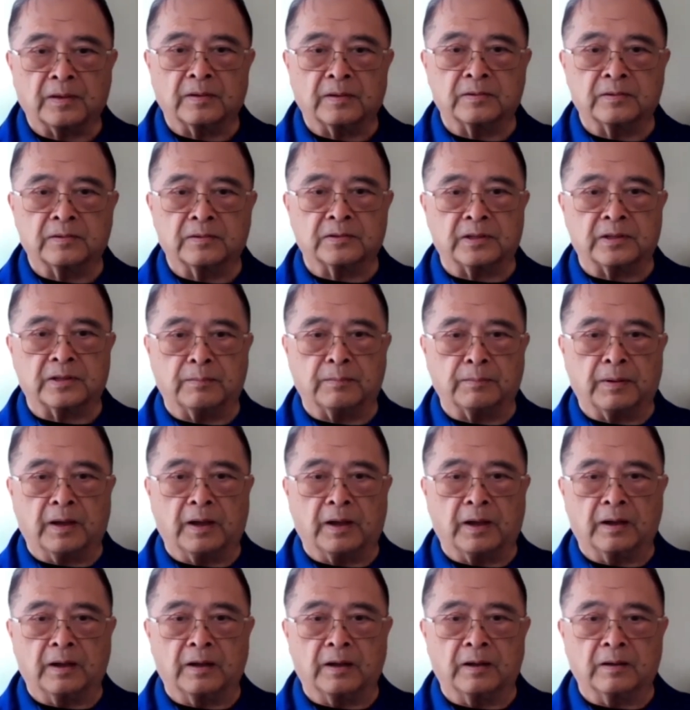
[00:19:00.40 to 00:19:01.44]
Step back.
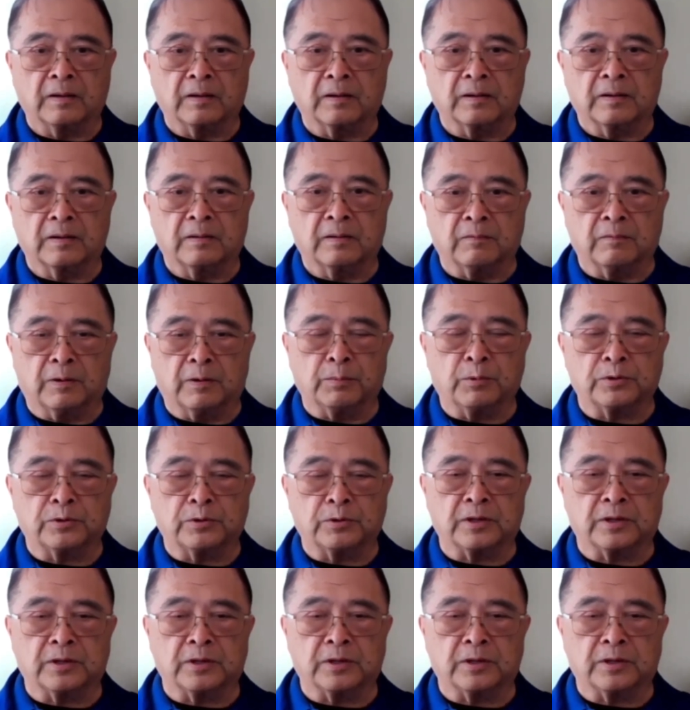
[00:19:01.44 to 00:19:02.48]
One more
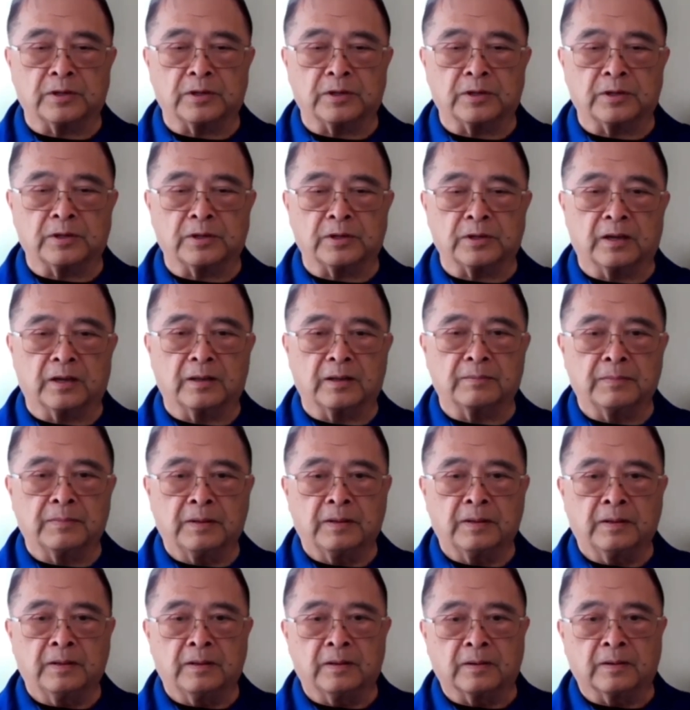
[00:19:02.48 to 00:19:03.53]
time.
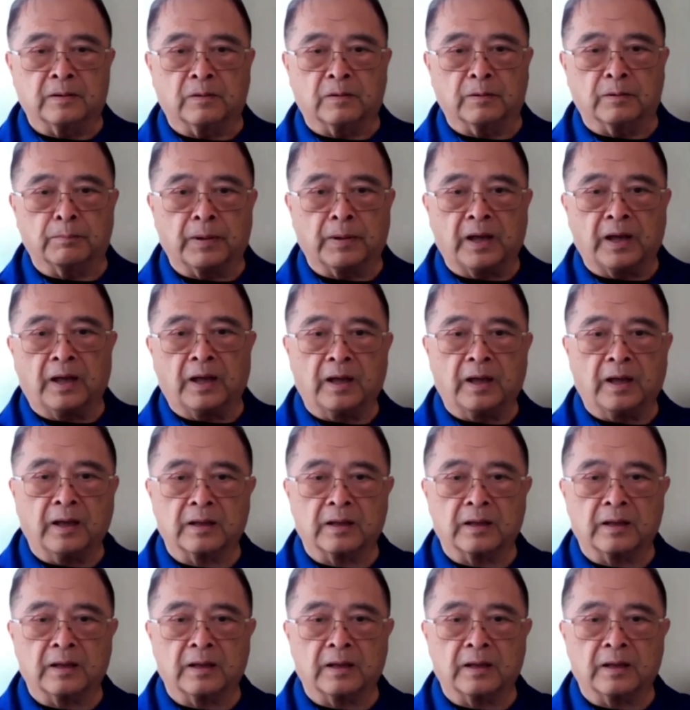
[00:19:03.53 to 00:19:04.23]
Going back,